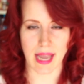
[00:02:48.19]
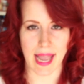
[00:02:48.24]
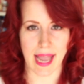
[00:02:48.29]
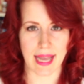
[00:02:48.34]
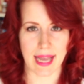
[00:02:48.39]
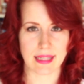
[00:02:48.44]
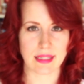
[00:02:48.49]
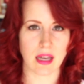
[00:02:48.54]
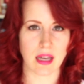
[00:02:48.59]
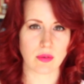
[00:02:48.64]

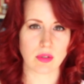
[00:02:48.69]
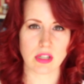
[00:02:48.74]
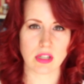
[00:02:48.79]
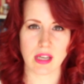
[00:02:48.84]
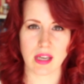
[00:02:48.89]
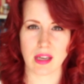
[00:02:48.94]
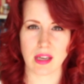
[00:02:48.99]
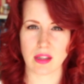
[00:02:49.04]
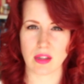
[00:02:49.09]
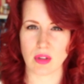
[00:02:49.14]
And I was
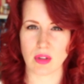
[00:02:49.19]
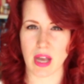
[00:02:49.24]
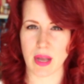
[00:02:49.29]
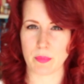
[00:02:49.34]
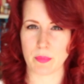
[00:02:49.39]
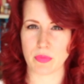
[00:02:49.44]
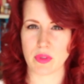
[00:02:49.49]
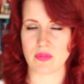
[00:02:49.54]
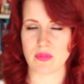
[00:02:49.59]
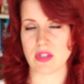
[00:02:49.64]
looking at
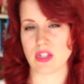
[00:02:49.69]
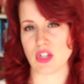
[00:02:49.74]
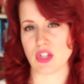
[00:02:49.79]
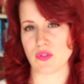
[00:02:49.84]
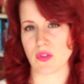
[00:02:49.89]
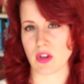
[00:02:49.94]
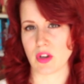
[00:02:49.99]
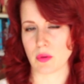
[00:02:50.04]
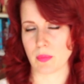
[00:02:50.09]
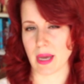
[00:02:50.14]
the
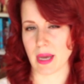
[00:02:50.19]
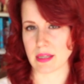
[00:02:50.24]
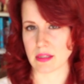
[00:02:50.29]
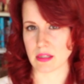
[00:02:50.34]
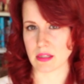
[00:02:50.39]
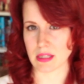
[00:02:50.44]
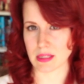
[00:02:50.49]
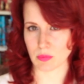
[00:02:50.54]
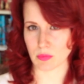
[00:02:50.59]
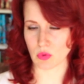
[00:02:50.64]
vintage Vogue
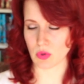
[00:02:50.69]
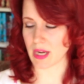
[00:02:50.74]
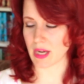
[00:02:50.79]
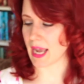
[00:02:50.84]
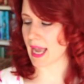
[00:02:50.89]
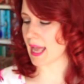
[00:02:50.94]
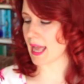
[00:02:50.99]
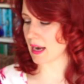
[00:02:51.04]
patterns this morning,